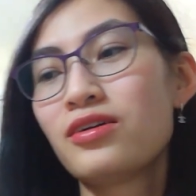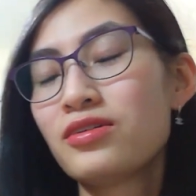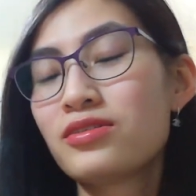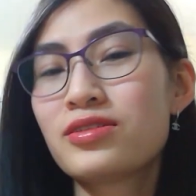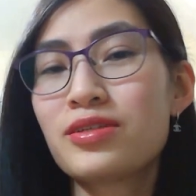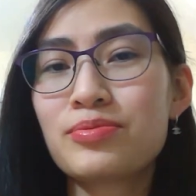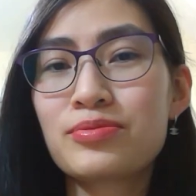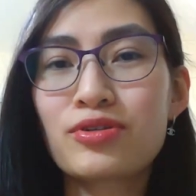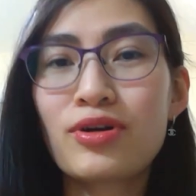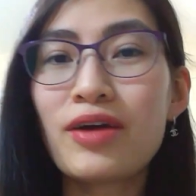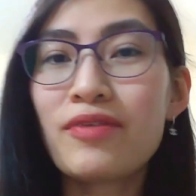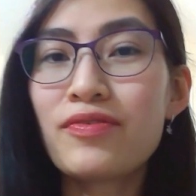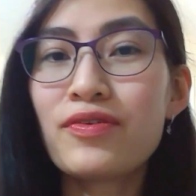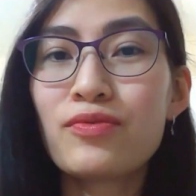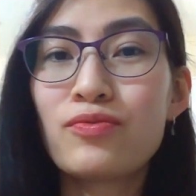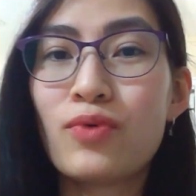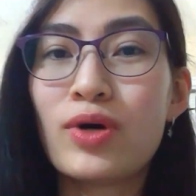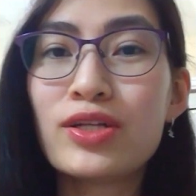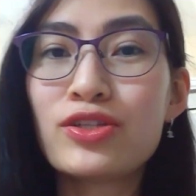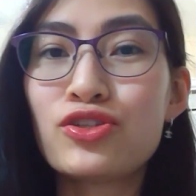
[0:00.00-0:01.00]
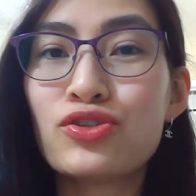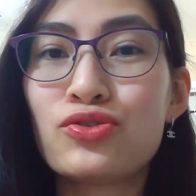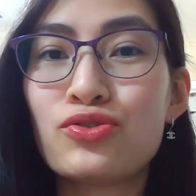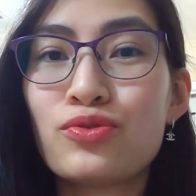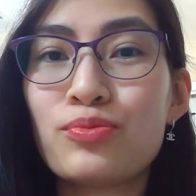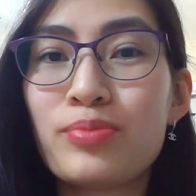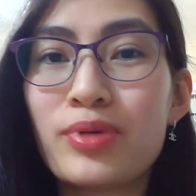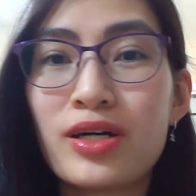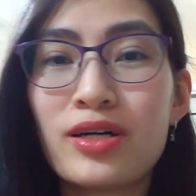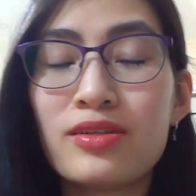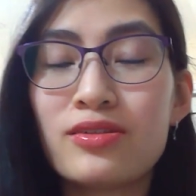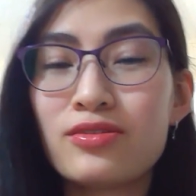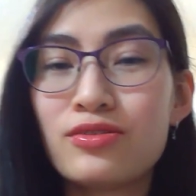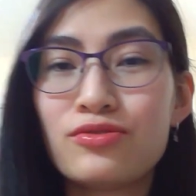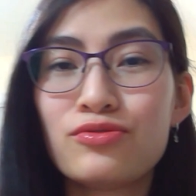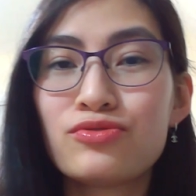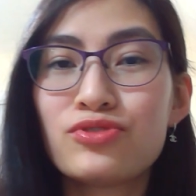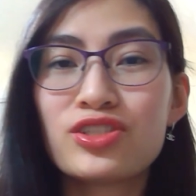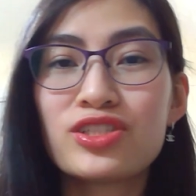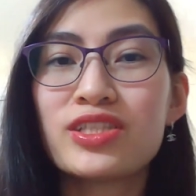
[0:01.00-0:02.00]
subscribe if you want to, but
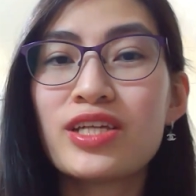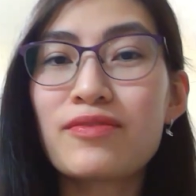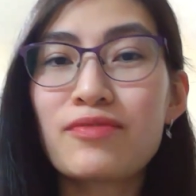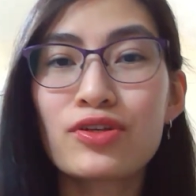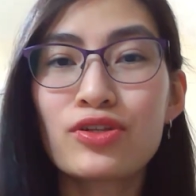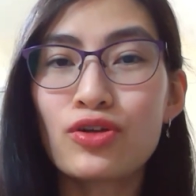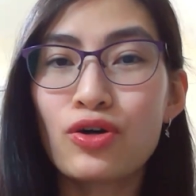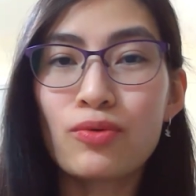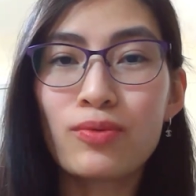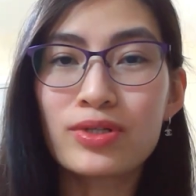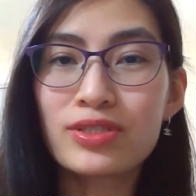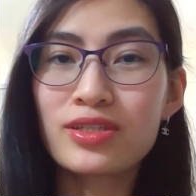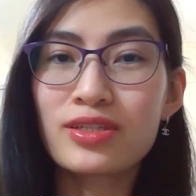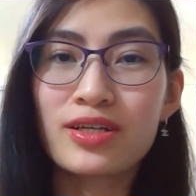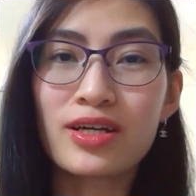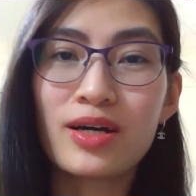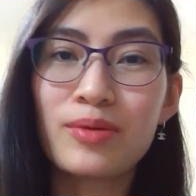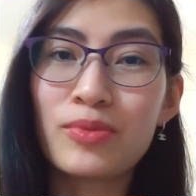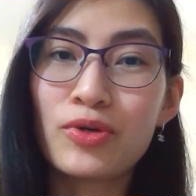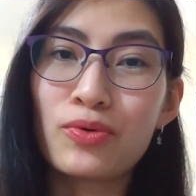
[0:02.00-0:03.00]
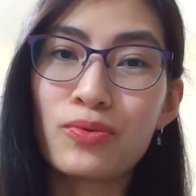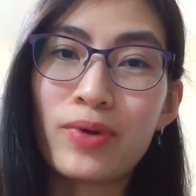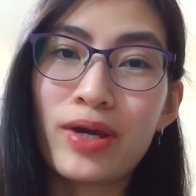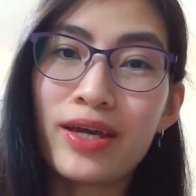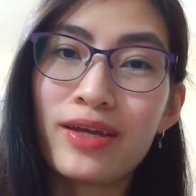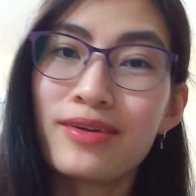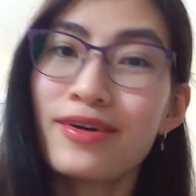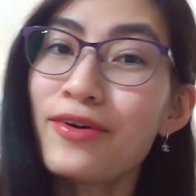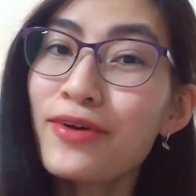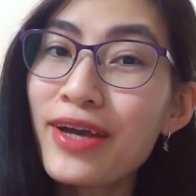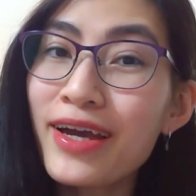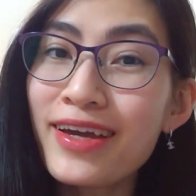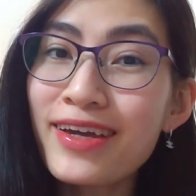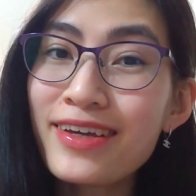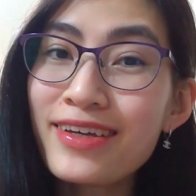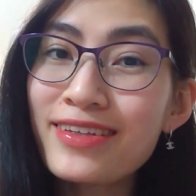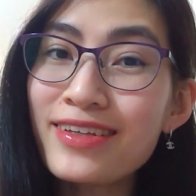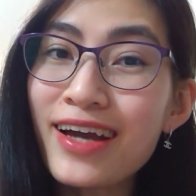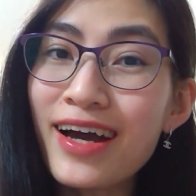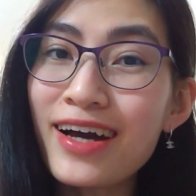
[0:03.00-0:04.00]
you just never know what's going to come your way.
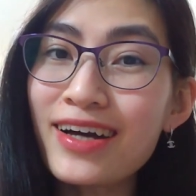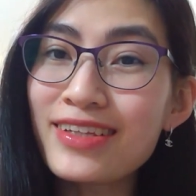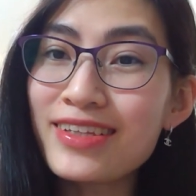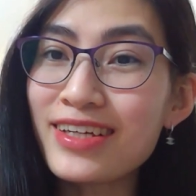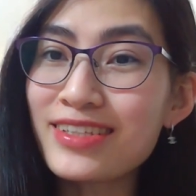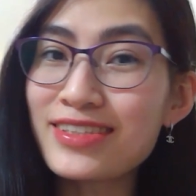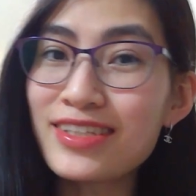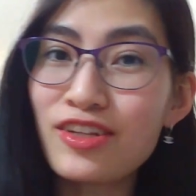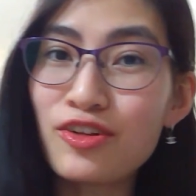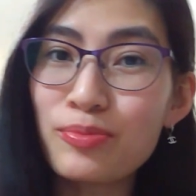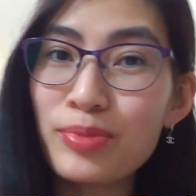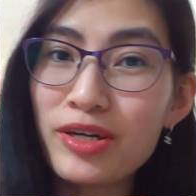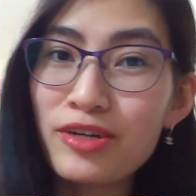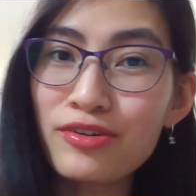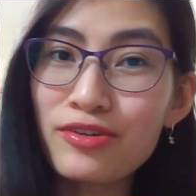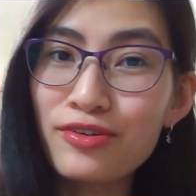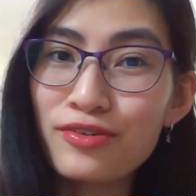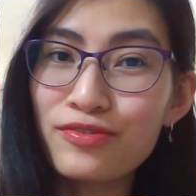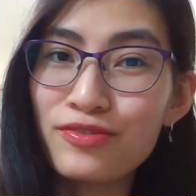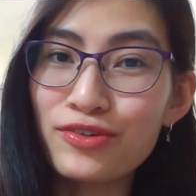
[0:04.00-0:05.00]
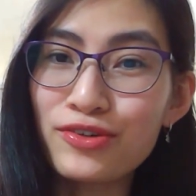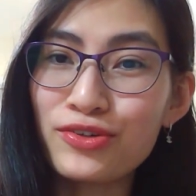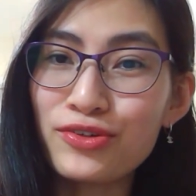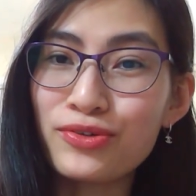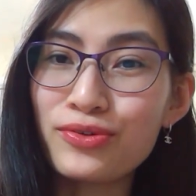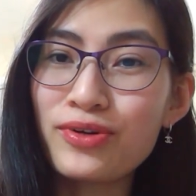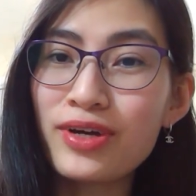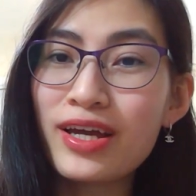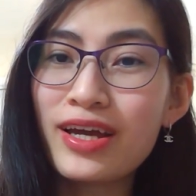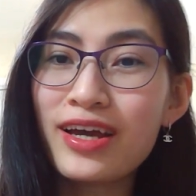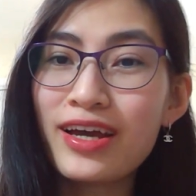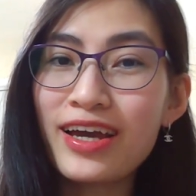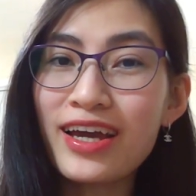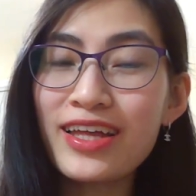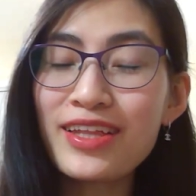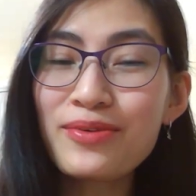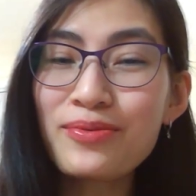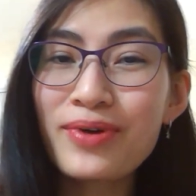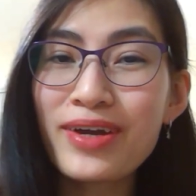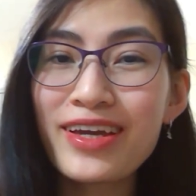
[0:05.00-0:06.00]
Okay? Yeah, that's yellow burial for you.
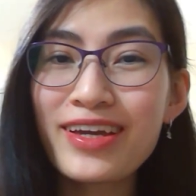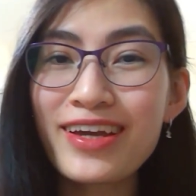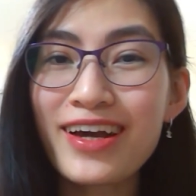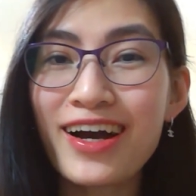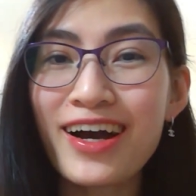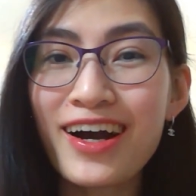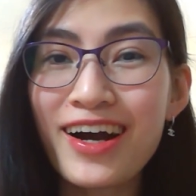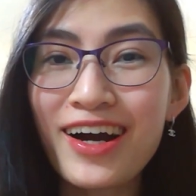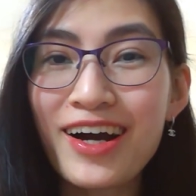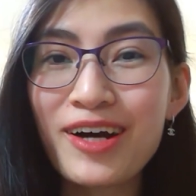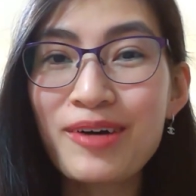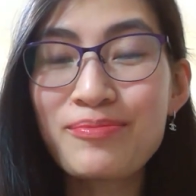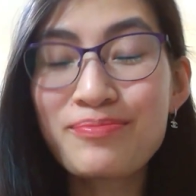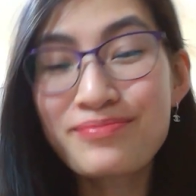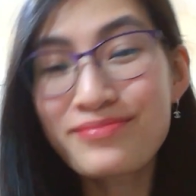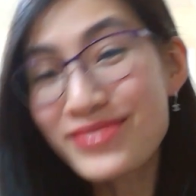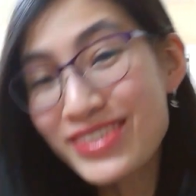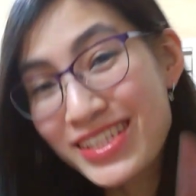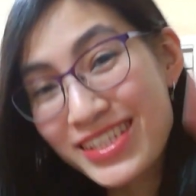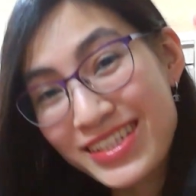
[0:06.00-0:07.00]
Anyway, adios,